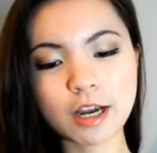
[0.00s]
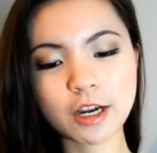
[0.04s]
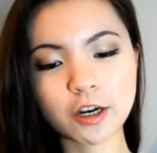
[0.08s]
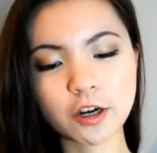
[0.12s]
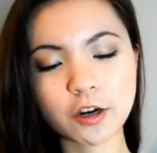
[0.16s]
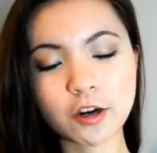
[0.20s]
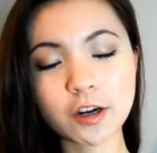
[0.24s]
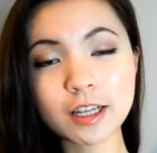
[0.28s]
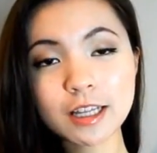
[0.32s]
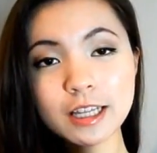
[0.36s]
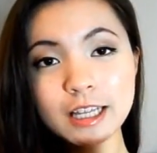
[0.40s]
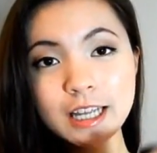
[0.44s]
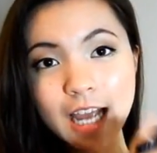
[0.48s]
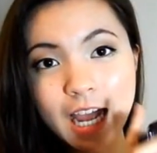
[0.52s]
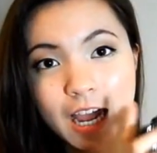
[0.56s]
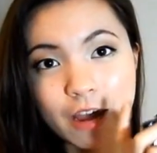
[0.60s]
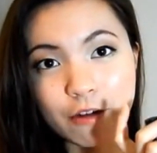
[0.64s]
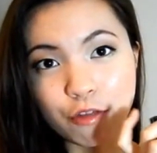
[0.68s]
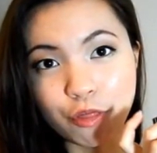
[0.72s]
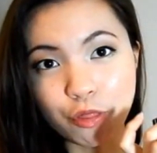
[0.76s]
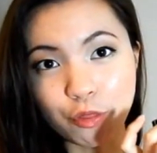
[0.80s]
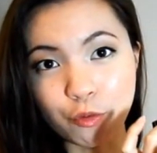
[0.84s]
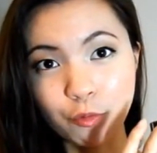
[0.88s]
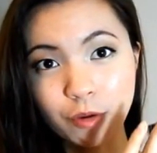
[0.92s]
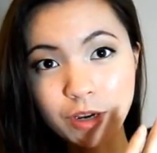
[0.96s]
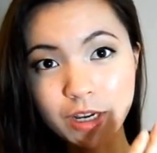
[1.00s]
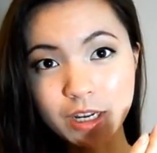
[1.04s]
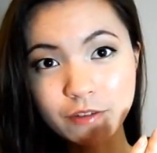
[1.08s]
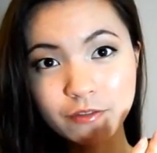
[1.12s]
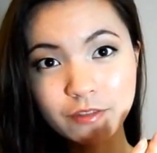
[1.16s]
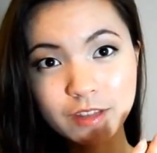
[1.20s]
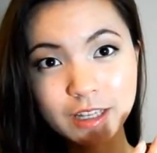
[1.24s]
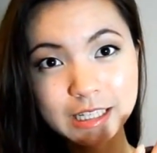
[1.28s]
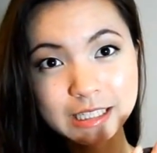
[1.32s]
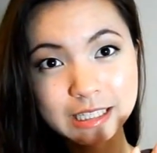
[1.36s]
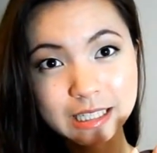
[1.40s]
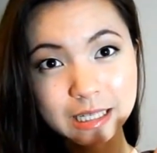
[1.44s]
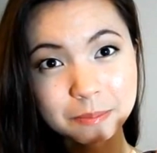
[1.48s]
So I currently have
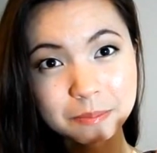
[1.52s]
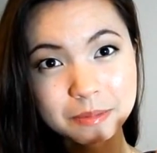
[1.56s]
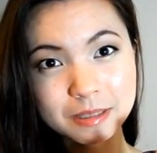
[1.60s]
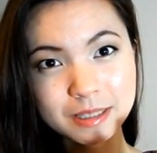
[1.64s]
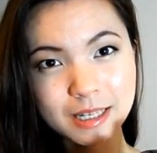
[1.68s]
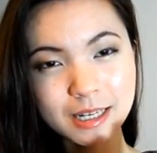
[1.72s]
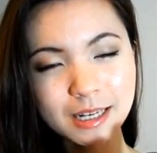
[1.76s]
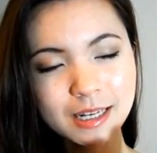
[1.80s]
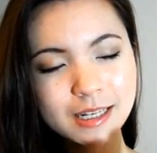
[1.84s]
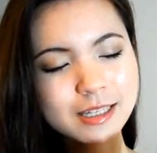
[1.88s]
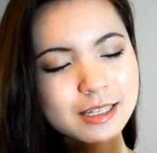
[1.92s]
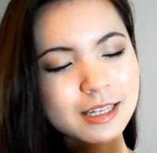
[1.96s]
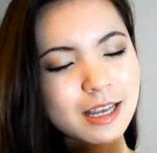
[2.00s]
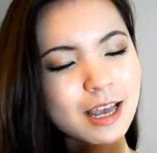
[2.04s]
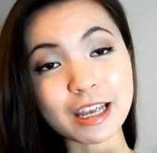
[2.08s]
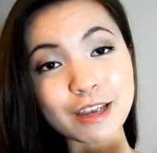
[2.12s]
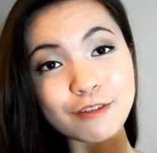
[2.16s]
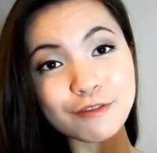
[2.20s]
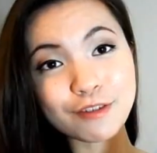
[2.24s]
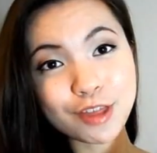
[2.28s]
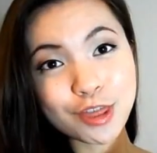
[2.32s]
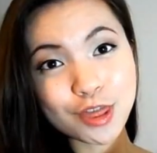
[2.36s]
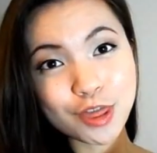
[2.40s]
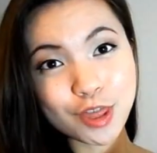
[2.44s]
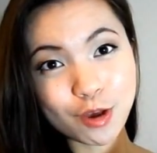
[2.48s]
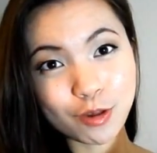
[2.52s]
three of these lipsticks.